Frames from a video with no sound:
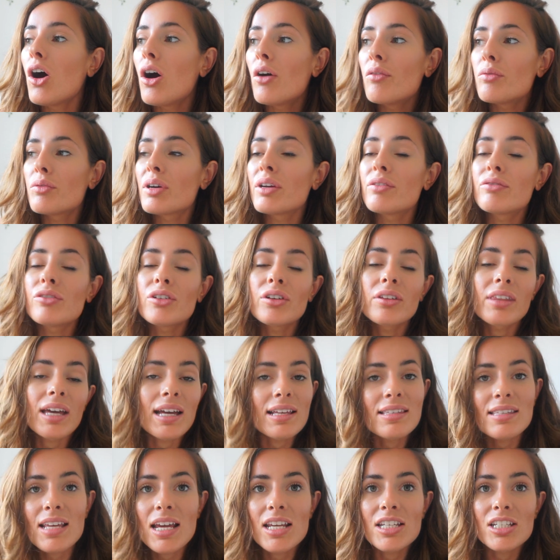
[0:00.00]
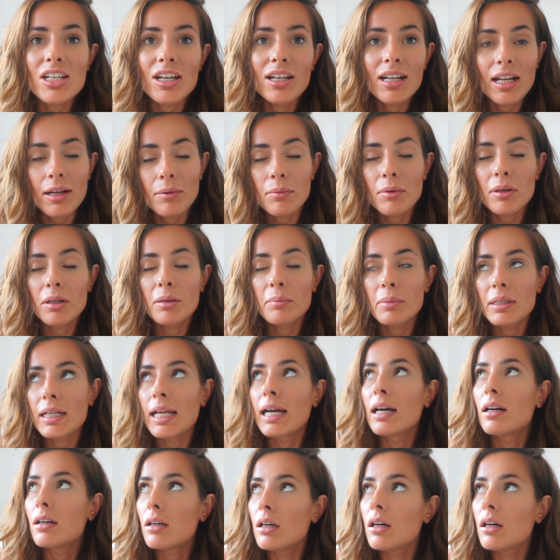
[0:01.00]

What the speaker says: halfway through that session, I'm gonna be like,